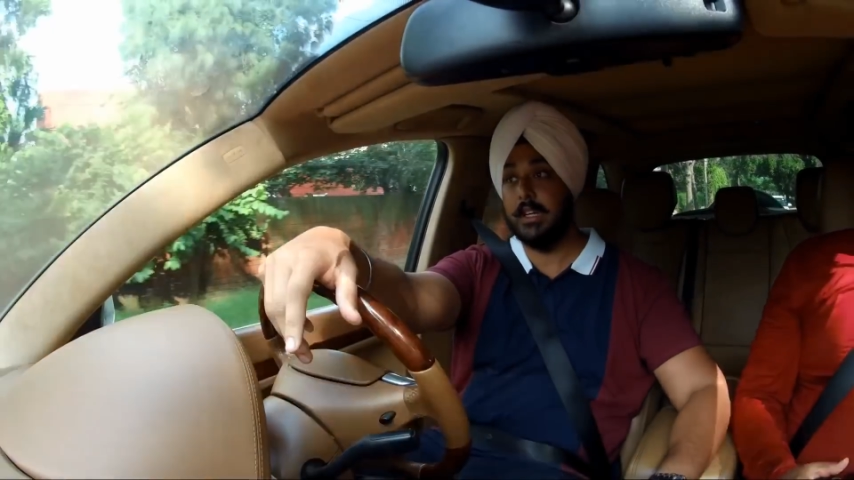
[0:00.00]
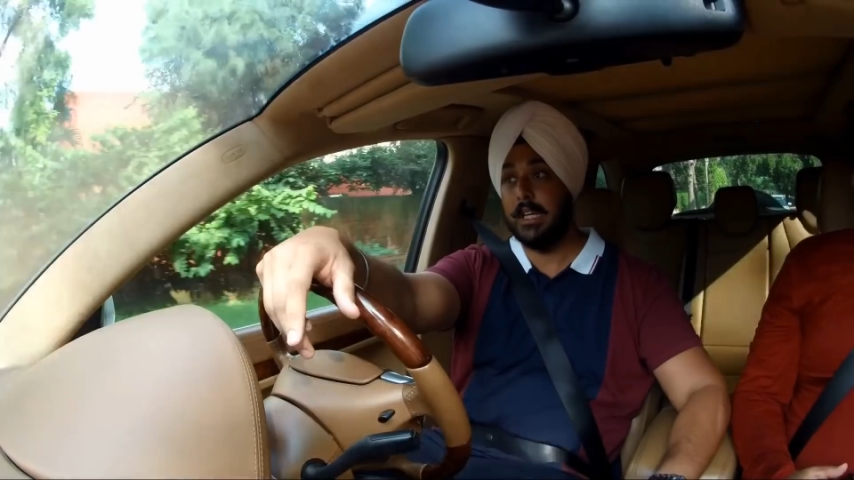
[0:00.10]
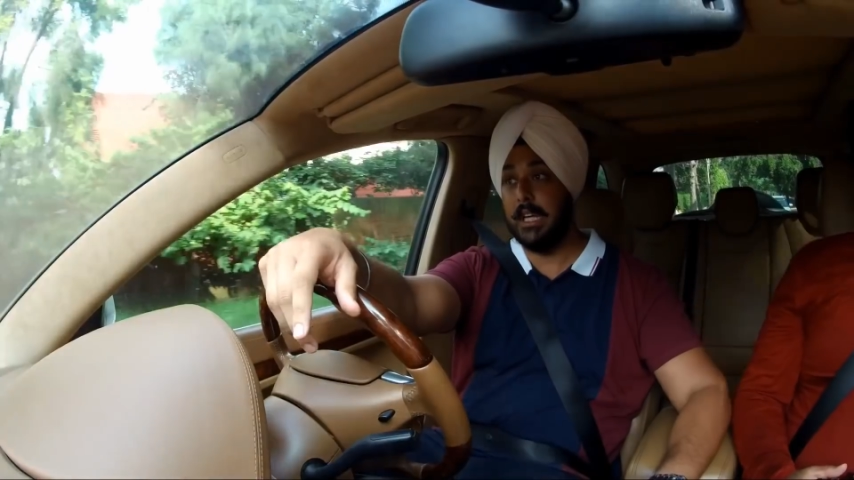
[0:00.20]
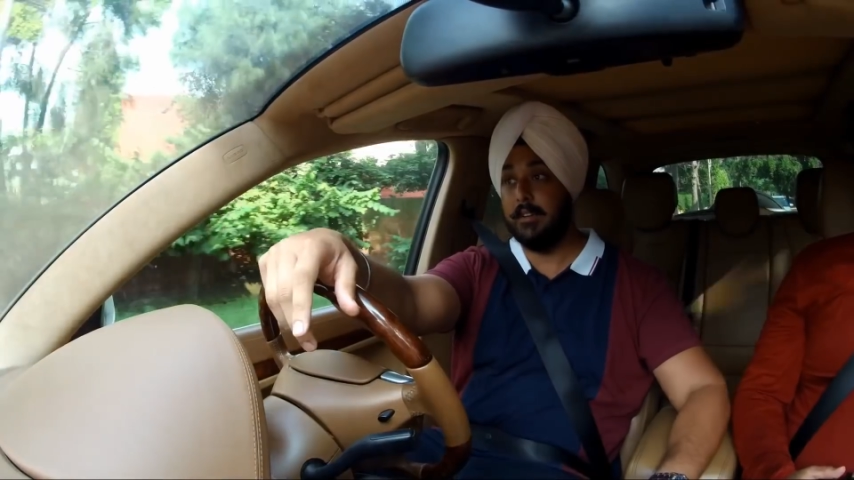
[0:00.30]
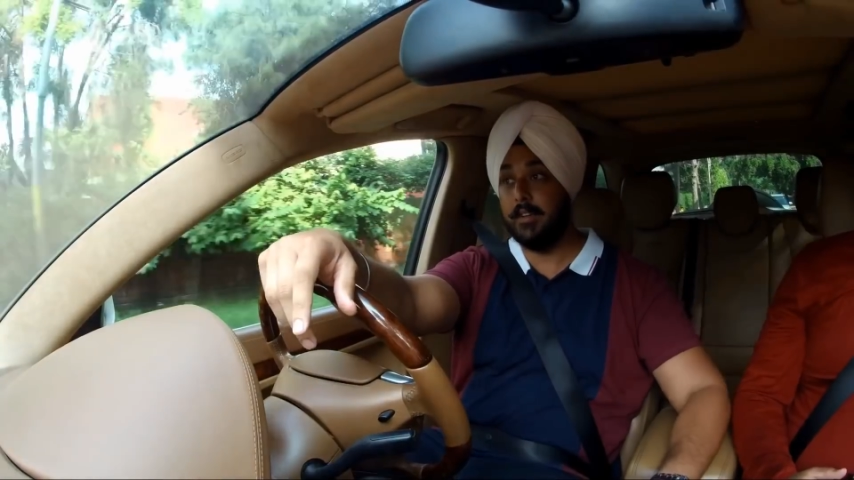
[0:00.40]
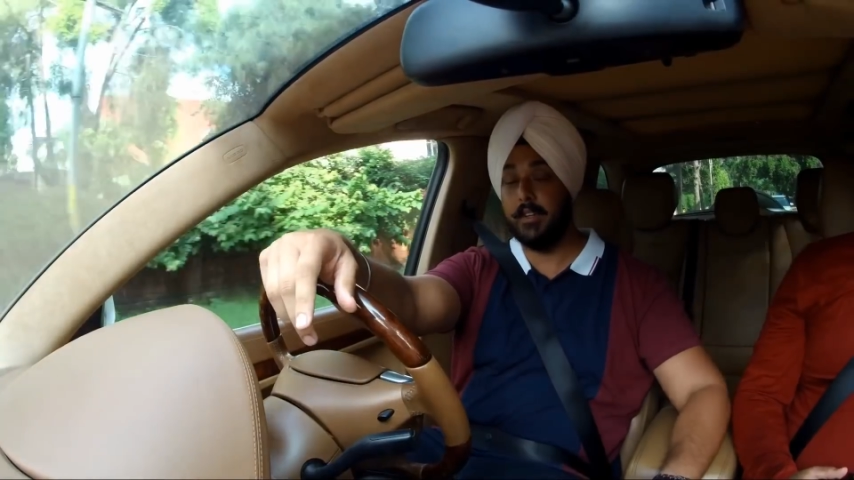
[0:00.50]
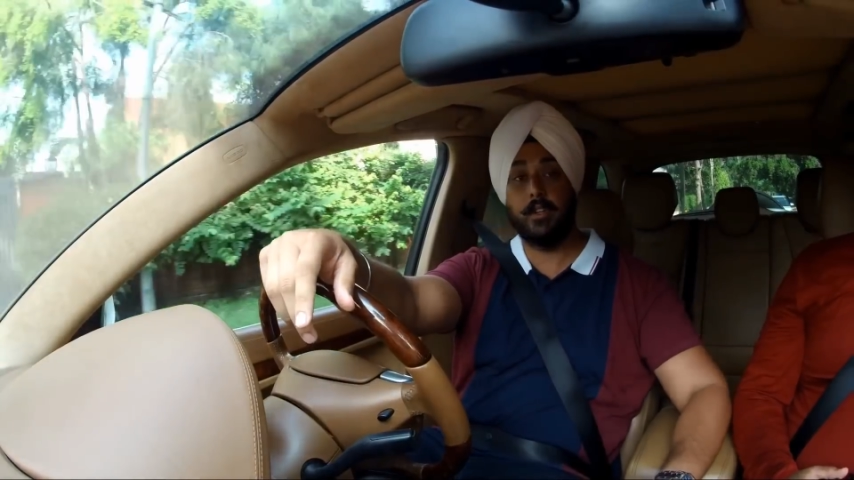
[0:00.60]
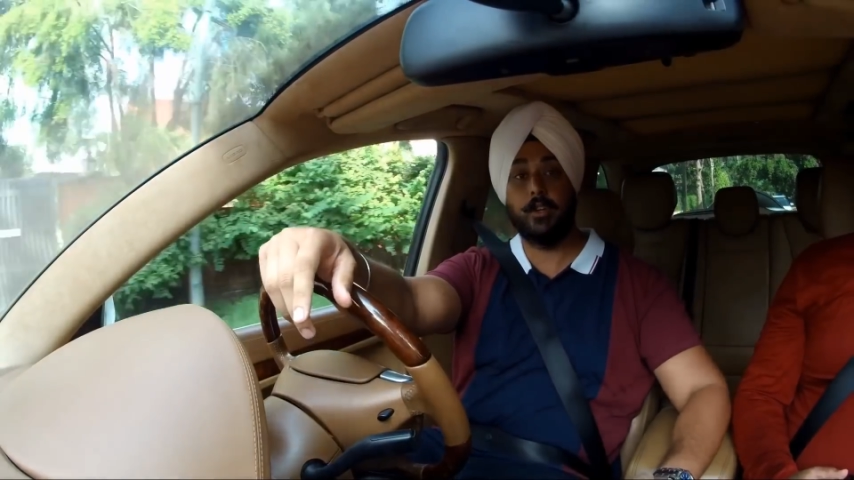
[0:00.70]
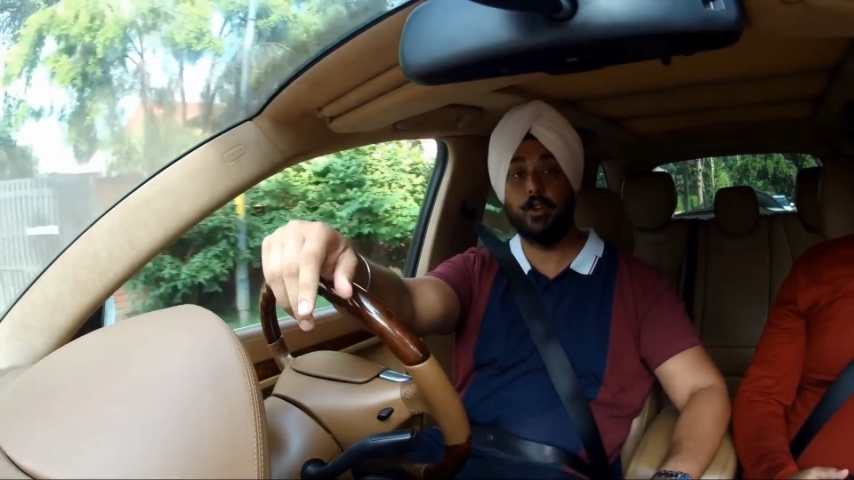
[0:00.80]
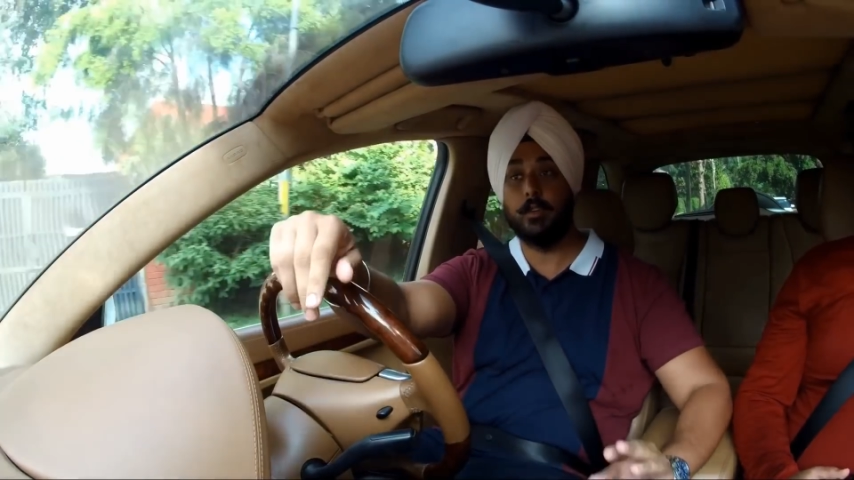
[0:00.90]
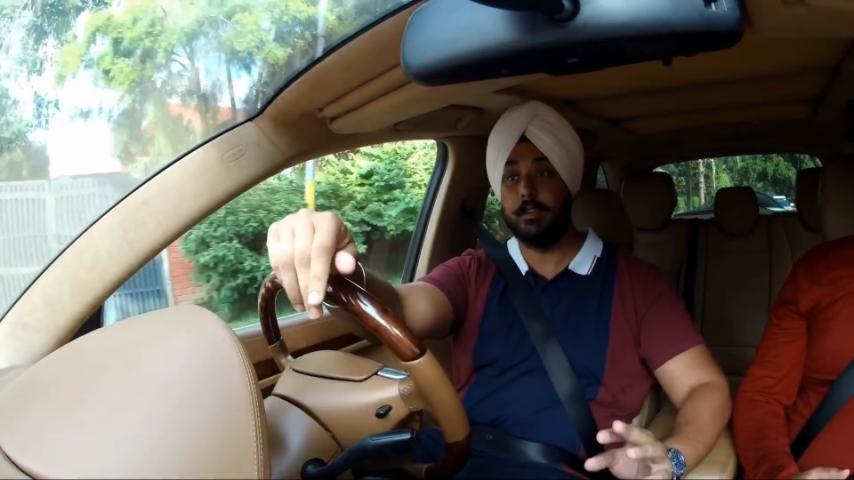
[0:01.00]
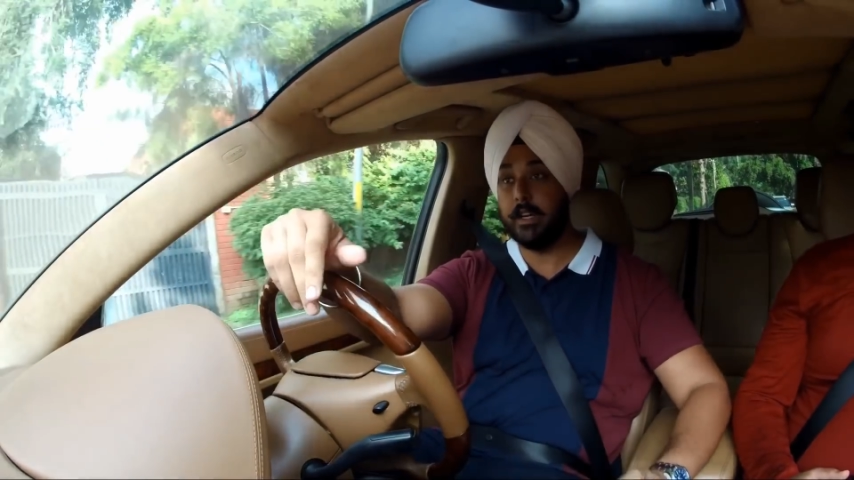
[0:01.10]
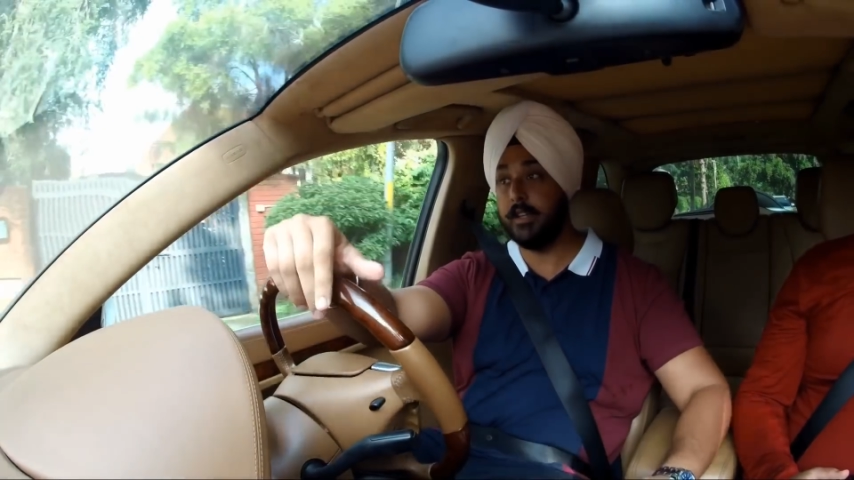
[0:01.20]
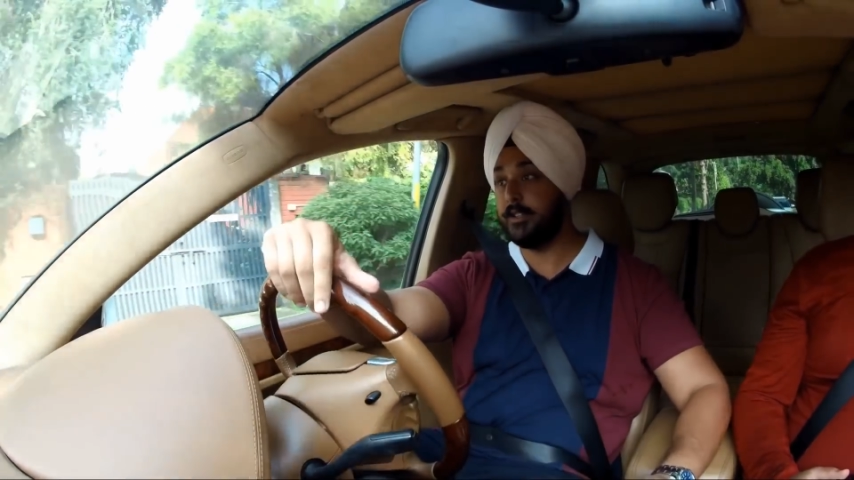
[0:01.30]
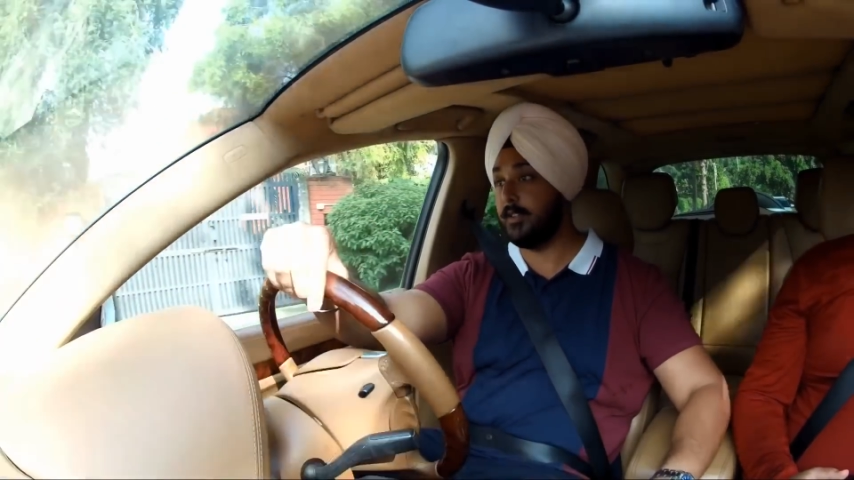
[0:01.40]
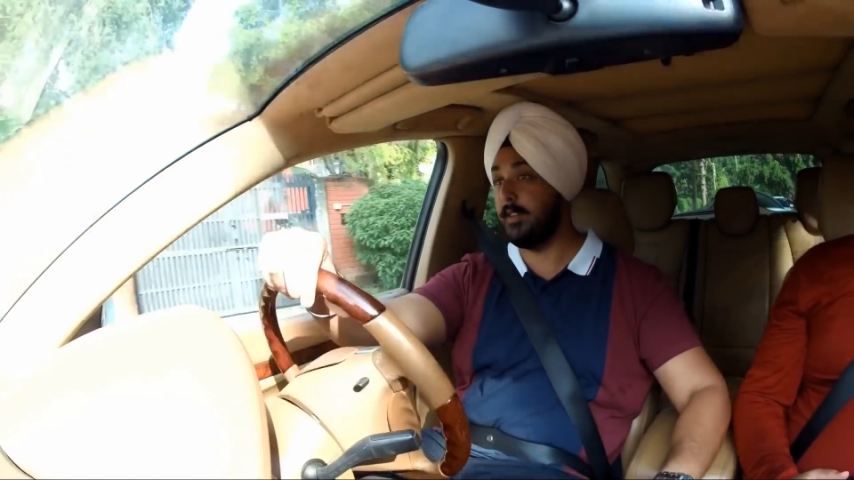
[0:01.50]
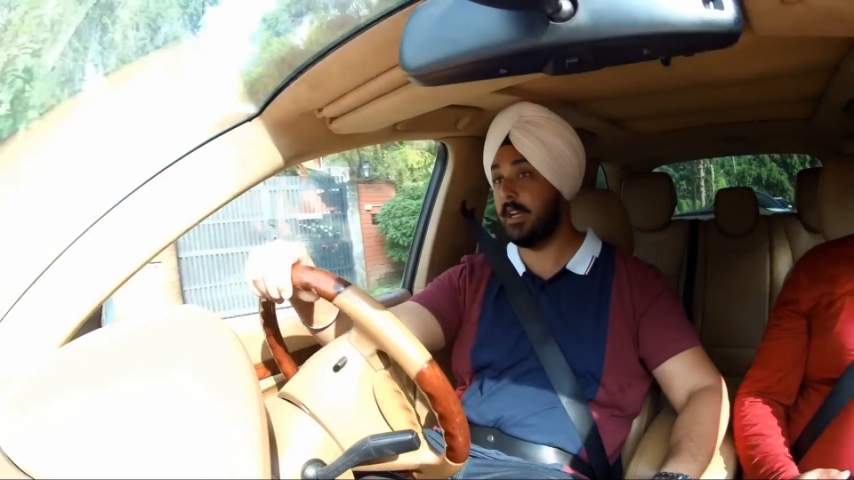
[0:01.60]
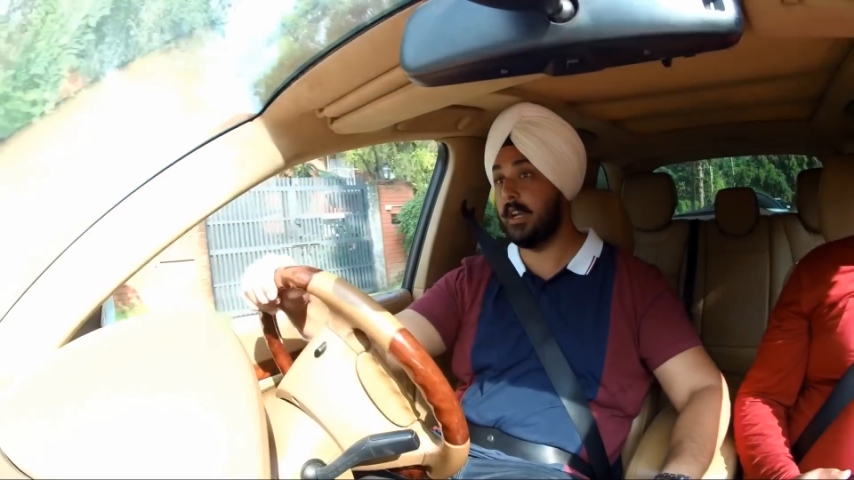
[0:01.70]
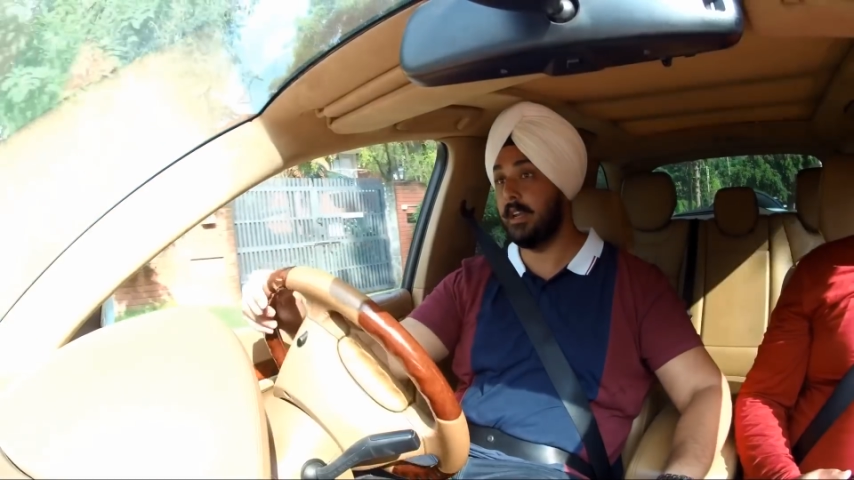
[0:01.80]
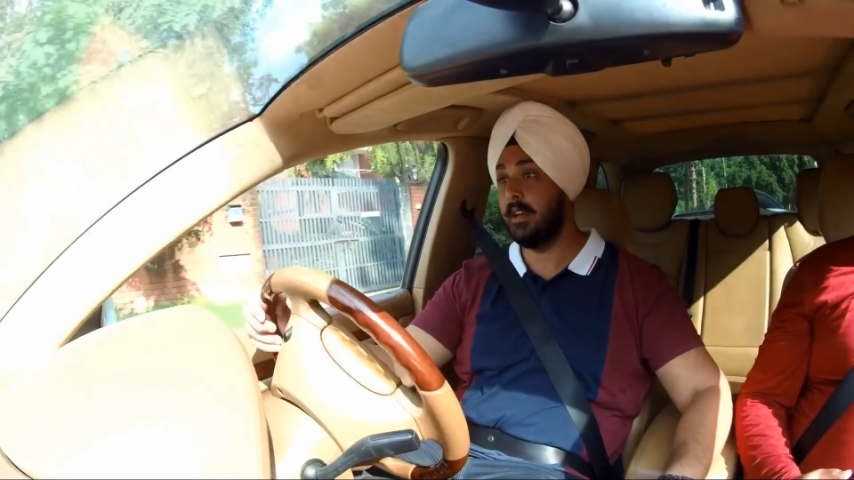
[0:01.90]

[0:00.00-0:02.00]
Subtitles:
even in the newer variants of the Cayenne.